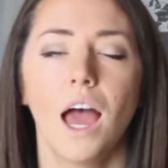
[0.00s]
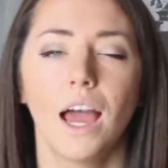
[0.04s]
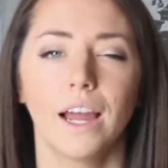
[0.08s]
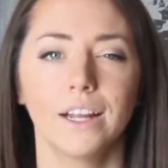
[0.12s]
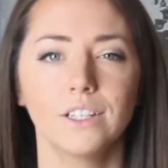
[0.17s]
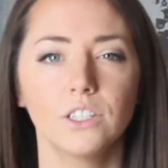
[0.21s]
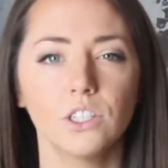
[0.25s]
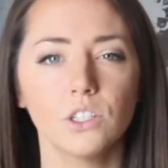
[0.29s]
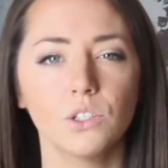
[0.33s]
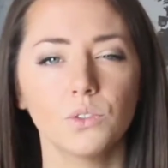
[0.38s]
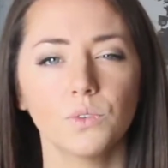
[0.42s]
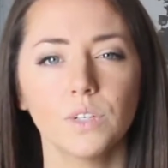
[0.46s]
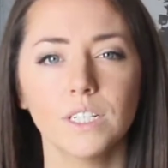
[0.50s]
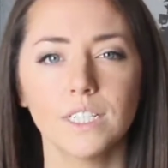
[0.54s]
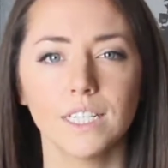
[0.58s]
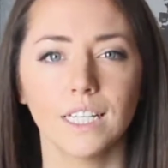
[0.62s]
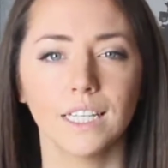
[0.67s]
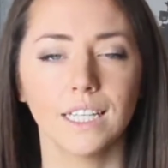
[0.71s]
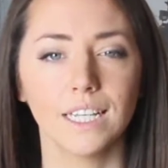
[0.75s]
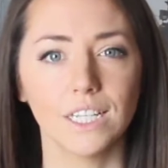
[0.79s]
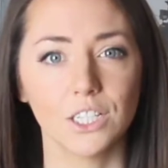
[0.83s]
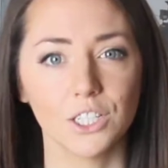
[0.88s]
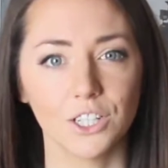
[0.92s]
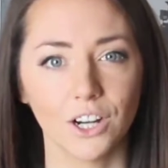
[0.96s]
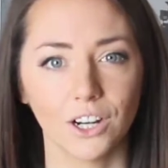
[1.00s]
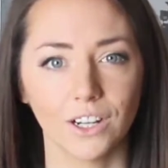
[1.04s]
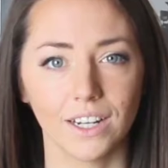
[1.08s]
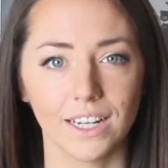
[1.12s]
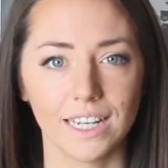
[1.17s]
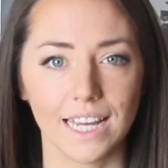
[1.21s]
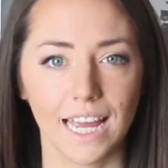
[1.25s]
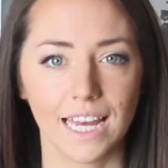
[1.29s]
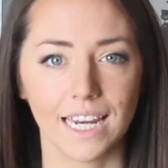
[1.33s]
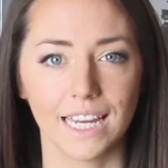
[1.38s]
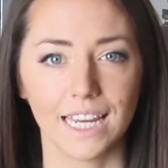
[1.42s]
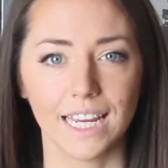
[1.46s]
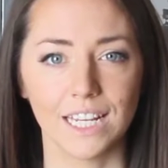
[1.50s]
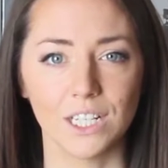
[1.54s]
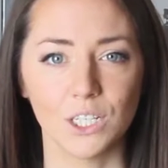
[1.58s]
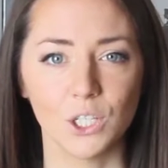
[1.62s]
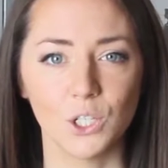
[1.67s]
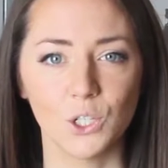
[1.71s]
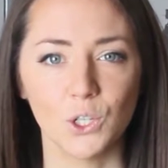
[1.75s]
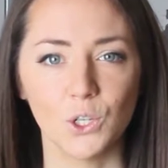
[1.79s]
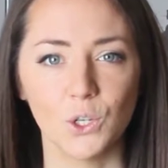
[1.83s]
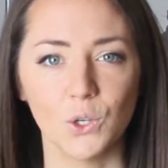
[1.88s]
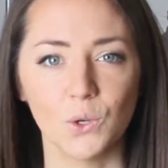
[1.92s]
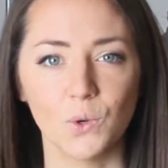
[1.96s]
I just recently started getting
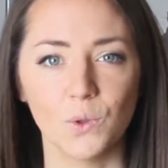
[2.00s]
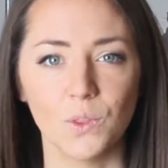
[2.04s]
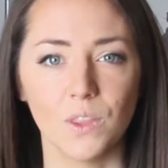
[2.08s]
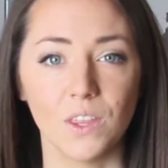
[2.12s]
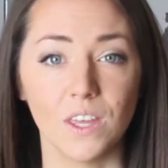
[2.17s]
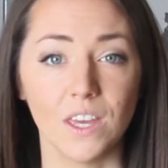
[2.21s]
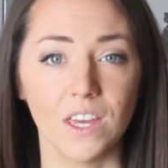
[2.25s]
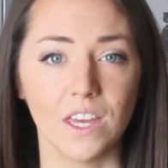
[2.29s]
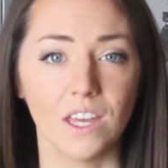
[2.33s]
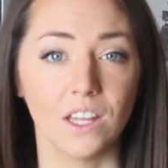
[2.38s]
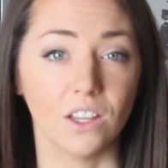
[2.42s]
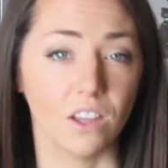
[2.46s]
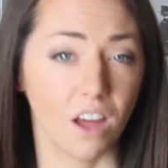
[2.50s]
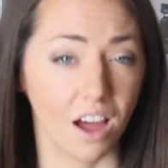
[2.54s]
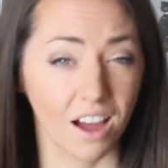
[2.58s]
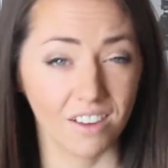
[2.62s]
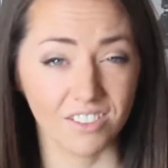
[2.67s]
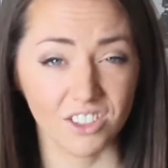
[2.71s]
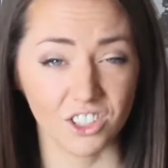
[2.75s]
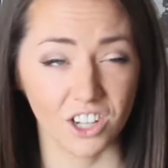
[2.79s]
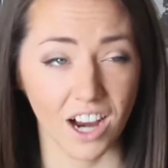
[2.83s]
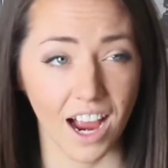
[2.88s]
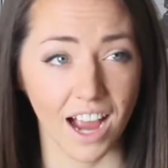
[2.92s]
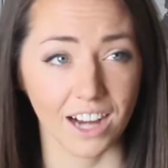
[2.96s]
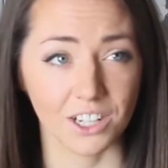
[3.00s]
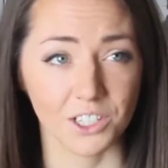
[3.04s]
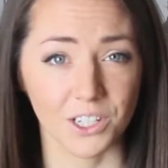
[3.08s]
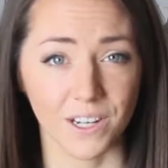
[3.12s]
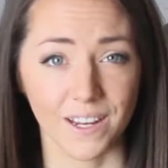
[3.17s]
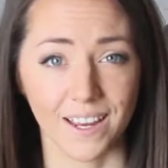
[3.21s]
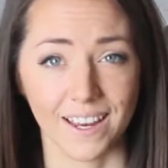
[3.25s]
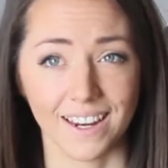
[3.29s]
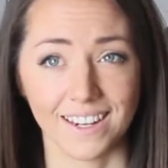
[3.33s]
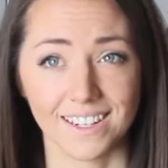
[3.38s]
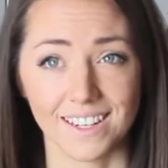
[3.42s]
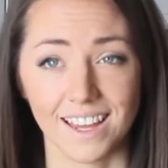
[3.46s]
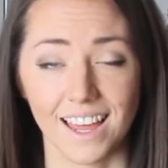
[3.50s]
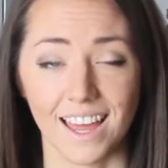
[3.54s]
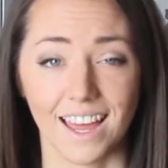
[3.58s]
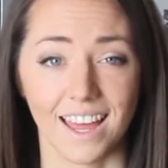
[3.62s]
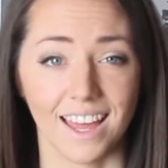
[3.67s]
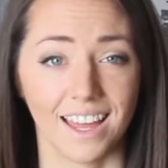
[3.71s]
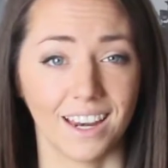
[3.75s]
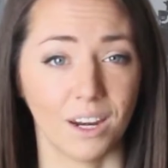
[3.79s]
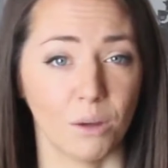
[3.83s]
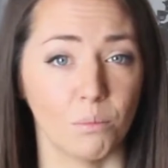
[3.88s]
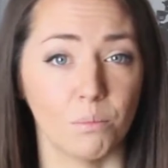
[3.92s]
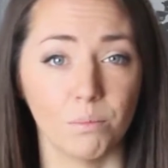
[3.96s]
into the law of attraction,
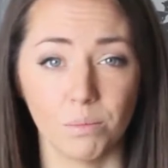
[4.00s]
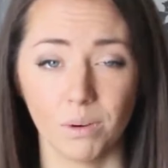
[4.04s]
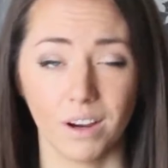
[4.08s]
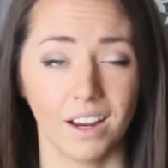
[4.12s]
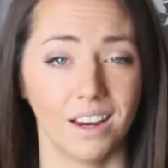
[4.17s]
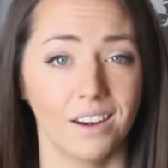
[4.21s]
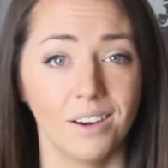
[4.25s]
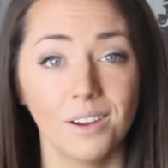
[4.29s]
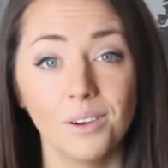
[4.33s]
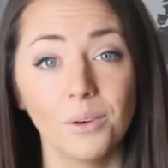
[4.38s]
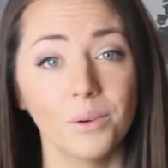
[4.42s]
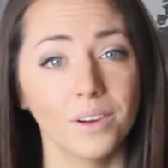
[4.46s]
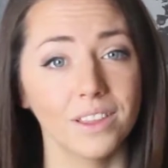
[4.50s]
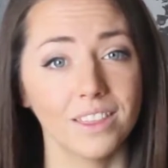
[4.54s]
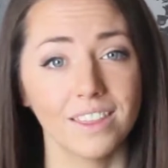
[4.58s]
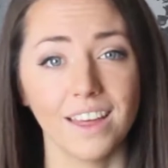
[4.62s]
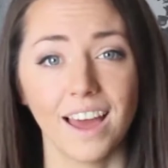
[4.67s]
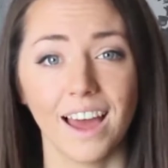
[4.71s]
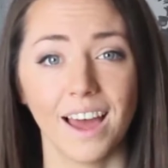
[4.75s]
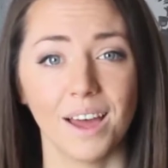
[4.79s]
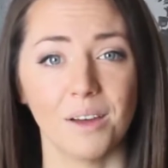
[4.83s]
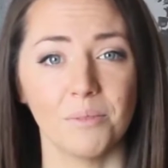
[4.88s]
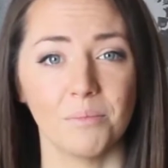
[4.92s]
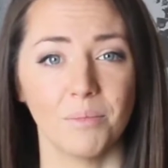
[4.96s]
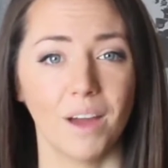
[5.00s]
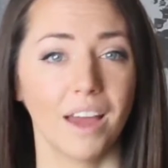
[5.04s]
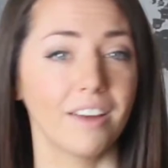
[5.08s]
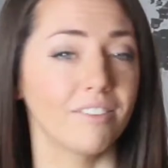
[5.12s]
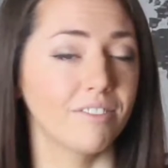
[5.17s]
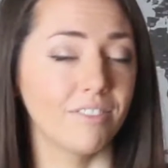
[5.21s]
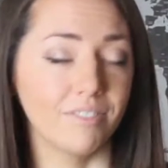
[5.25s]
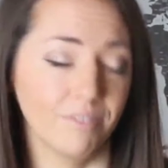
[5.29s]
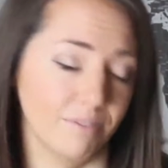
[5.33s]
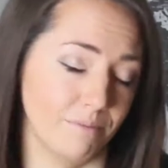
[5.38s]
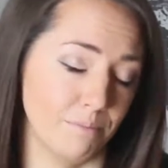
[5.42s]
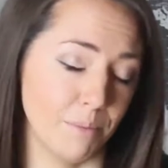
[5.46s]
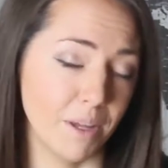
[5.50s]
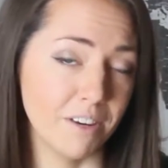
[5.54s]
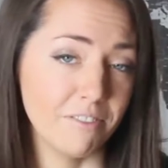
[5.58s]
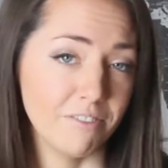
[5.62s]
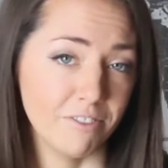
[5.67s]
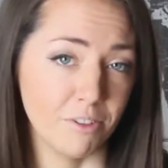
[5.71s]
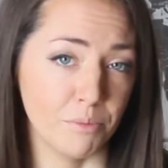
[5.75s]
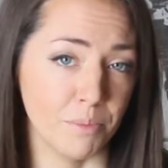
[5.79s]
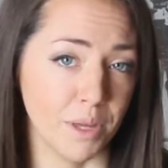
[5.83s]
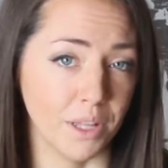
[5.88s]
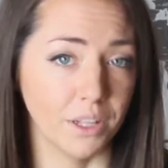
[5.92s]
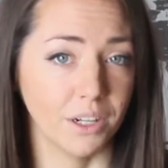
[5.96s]
and I'm brand new with that. I've been
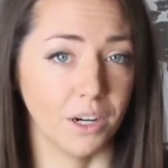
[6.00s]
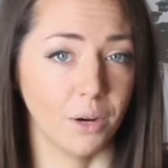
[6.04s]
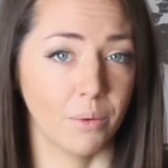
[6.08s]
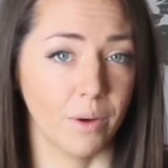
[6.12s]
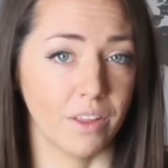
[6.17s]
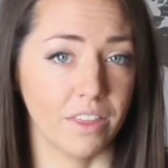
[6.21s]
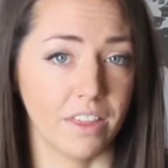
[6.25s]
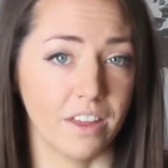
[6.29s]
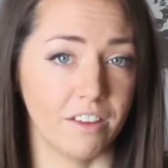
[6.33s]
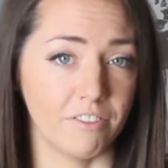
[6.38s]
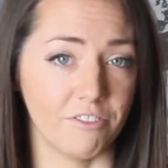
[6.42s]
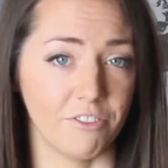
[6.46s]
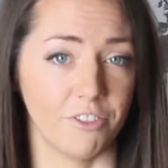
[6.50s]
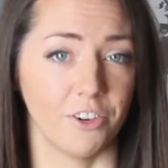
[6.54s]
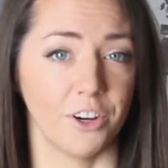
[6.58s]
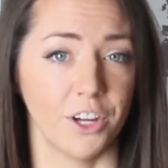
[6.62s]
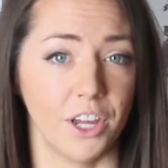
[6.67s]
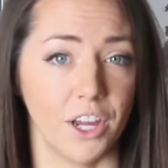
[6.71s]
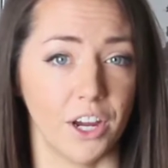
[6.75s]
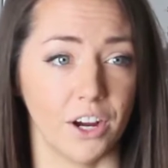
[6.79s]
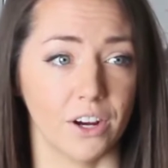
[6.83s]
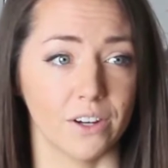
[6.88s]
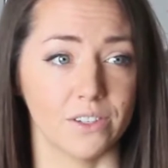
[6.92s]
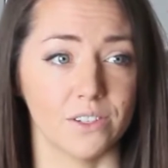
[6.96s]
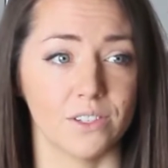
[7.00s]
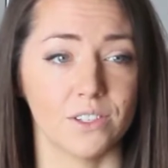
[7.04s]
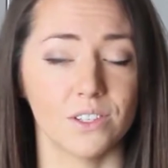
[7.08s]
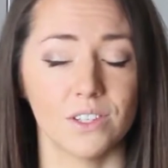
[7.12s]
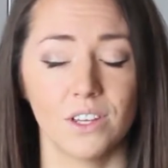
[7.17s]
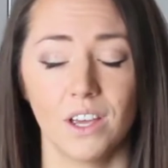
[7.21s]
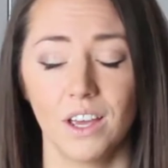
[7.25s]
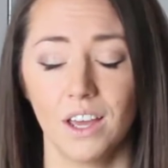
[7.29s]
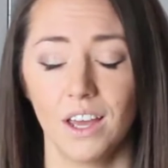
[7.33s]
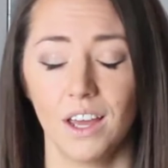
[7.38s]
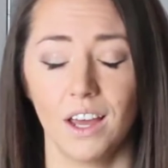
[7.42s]
familiar with it for years.